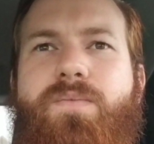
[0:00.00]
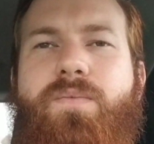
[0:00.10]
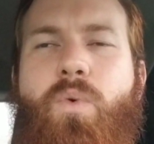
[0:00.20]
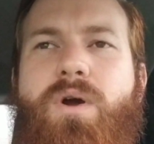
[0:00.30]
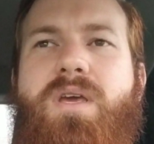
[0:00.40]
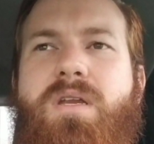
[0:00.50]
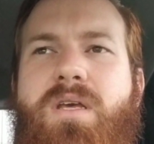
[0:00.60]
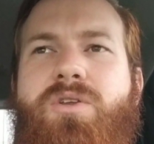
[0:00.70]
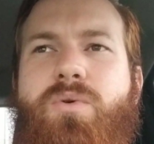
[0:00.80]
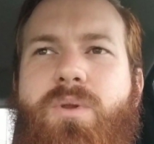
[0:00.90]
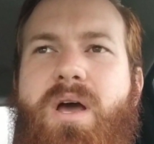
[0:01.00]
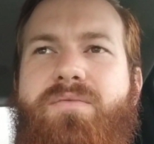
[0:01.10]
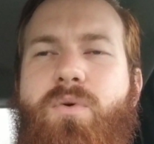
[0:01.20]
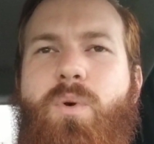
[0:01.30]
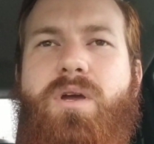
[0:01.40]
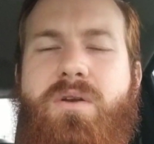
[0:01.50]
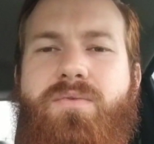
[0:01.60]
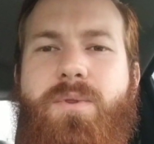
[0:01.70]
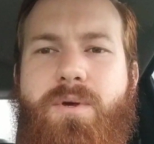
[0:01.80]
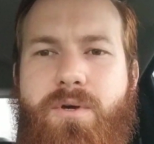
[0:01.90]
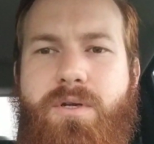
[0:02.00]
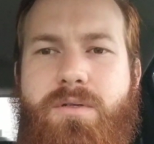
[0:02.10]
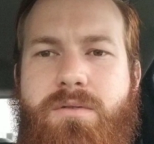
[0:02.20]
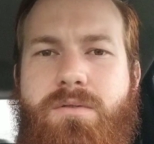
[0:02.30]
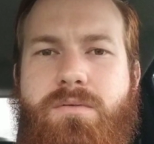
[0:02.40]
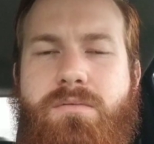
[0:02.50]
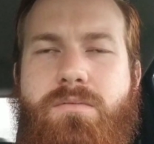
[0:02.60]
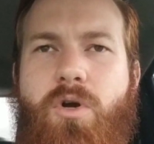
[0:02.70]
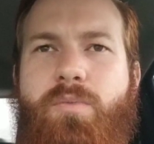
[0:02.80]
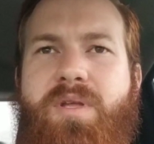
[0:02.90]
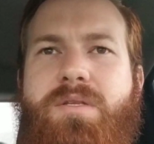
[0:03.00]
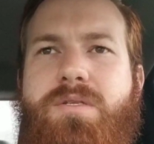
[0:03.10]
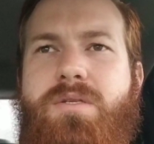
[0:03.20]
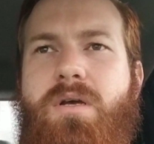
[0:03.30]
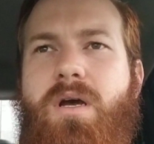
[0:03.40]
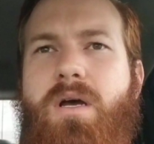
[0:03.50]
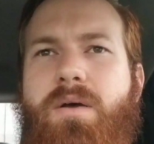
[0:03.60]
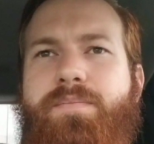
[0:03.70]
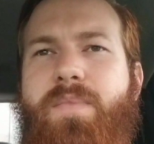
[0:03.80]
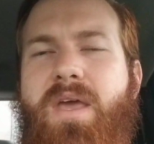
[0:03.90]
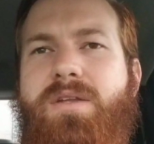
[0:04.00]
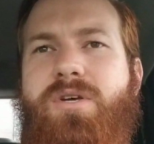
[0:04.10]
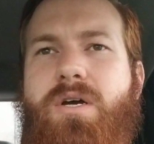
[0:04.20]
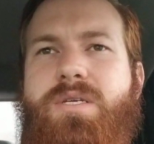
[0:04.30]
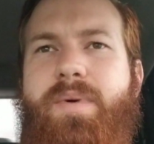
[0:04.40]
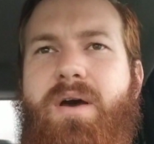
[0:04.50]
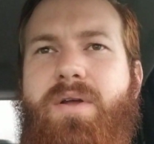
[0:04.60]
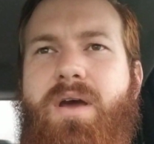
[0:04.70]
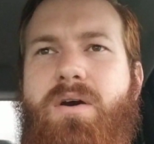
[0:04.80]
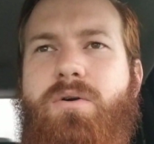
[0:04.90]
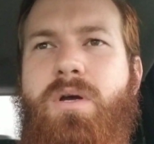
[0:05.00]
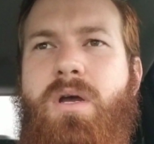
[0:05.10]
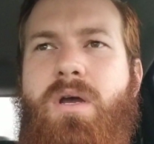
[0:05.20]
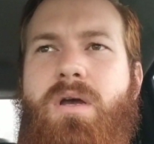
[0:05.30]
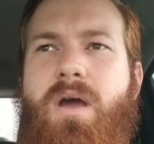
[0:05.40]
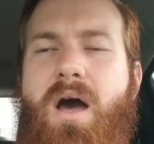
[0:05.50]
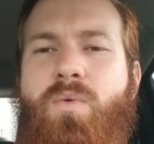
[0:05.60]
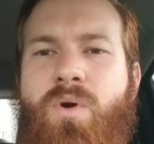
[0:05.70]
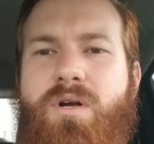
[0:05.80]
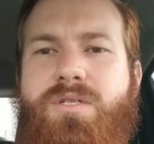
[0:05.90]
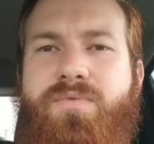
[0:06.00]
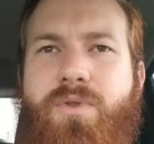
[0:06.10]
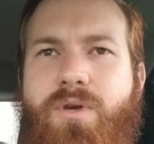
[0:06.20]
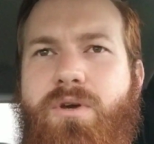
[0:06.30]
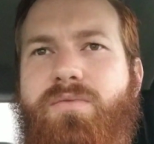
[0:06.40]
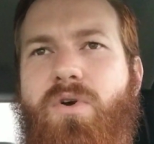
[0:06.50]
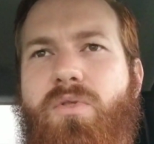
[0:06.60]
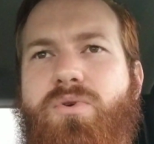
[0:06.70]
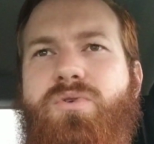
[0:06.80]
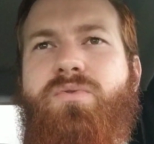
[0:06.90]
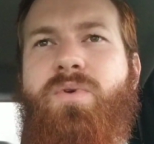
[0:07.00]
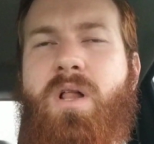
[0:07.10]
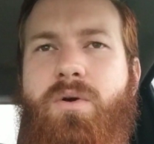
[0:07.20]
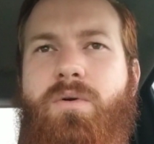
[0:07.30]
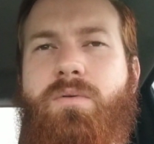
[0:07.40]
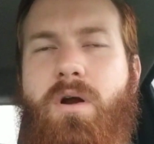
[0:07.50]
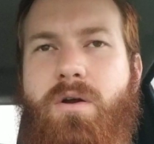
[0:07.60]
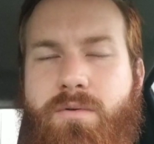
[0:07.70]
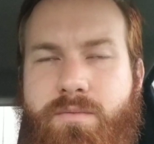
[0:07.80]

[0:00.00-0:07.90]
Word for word: working in your life are working for the good. Romans uh, 8 talks about how God works for the good for all those who follow are.